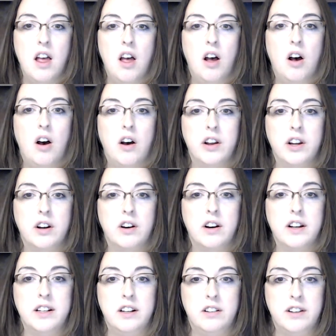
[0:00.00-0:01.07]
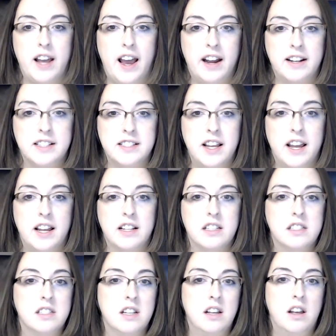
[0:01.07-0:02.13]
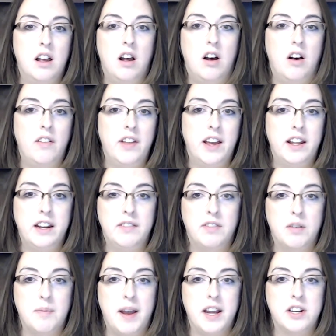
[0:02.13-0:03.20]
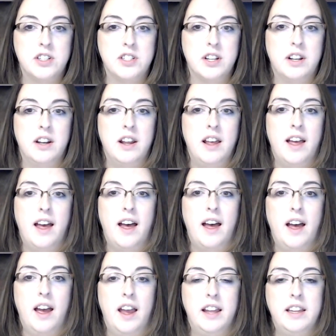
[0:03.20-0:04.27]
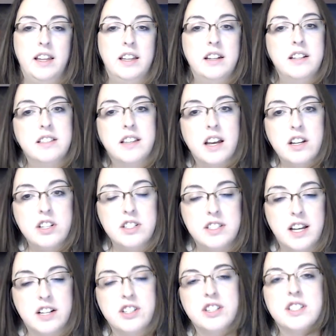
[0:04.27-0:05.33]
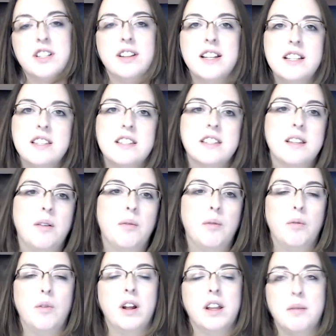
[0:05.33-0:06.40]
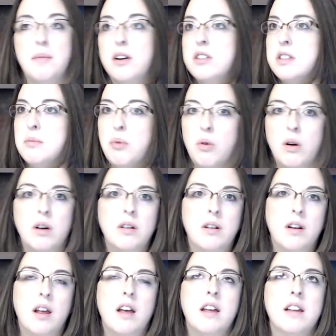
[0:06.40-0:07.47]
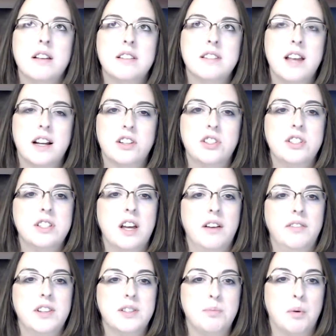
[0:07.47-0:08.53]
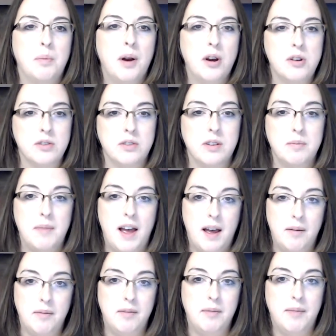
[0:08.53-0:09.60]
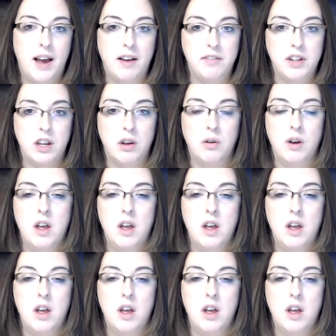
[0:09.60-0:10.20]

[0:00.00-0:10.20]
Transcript: all your data sets, all that information. And then the discussion section. So this is one of the most important sections of this proposal in my view,